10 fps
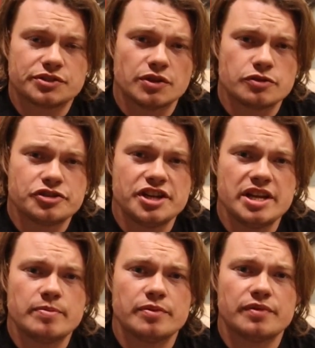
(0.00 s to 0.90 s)
was so
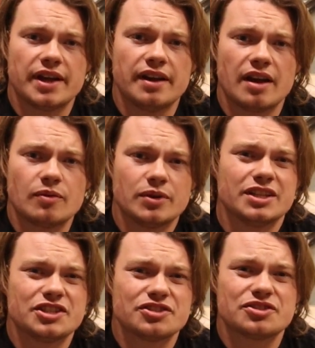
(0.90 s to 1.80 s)
cheap that I
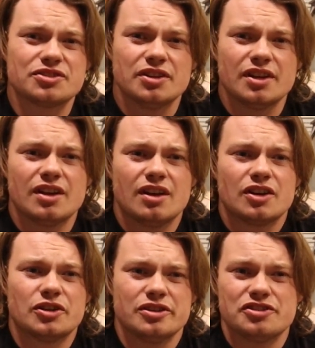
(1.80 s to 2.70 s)
really just
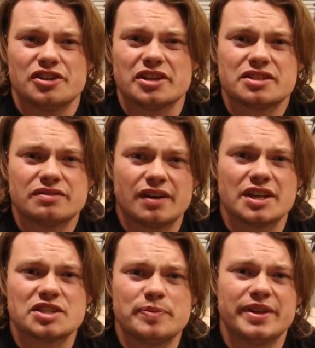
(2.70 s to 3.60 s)
couldn't
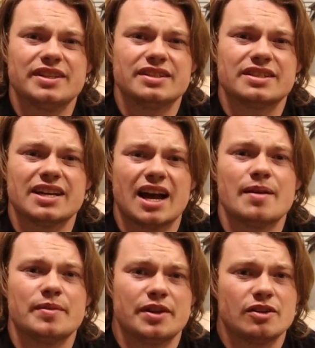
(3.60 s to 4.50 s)
justify spending the
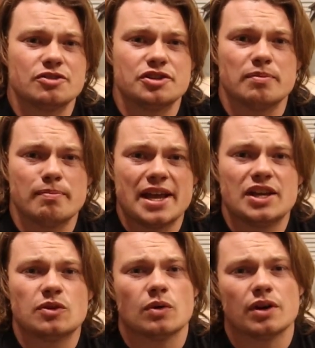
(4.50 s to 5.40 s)
time and energy to
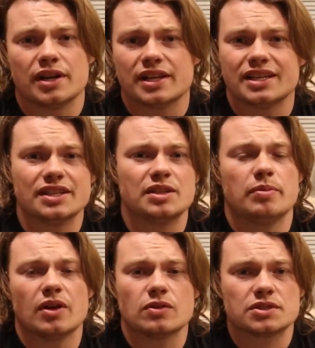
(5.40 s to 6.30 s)
make one and get the
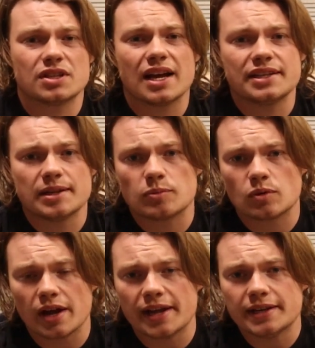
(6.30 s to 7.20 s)
belts lined up
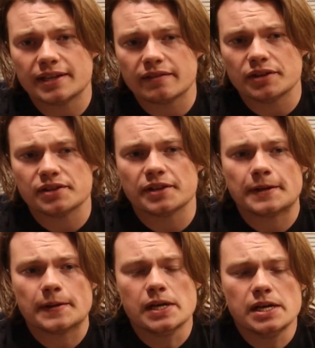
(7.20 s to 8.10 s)
right and everything.